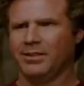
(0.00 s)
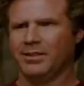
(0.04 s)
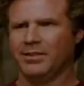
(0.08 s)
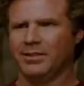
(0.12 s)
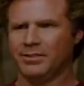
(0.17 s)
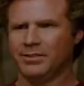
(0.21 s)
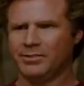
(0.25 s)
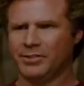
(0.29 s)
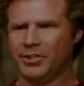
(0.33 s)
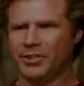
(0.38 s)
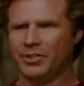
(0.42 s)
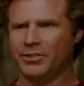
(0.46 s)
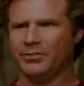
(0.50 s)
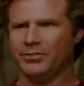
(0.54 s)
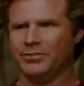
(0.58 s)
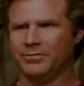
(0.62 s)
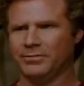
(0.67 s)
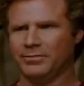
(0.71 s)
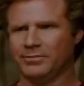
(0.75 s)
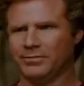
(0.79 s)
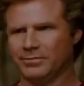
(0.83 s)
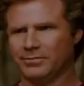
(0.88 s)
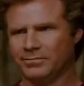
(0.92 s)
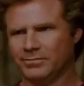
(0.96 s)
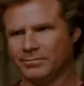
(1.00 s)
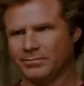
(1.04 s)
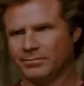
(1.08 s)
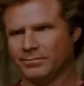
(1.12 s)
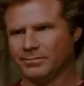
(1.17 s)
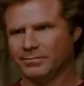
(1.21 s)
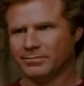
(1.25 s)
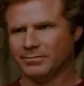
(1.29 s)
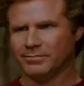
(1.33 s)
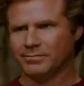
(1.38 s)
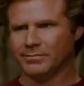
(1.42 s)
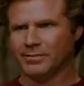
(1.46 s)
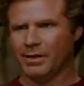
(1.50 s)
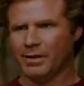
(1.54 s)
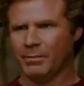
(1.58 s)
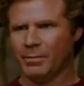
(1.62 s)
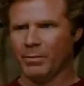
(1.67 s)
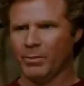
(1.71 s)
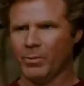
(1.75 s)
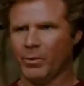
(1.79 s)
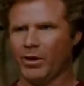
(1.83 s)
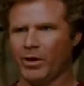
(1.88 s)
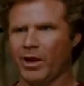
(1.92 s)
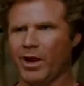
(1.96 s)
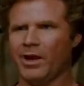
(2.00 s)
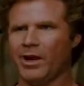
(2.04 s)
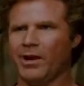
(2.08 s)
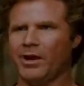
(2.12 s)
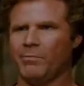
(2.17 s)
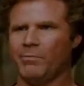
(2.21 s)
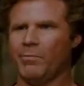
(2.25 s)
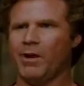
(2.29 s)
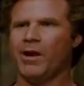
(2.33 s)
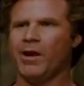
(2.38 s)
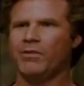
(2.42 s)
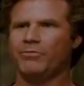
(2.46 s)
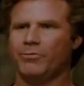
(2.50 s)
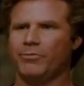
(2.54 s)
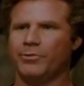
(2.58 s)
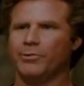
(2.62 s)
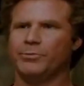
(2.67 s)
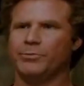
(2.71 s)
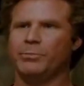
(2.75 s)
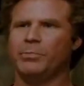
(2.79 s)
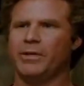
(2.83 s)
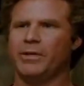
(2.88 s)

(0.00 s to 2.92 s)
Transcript: That's cute. I remember when I had my first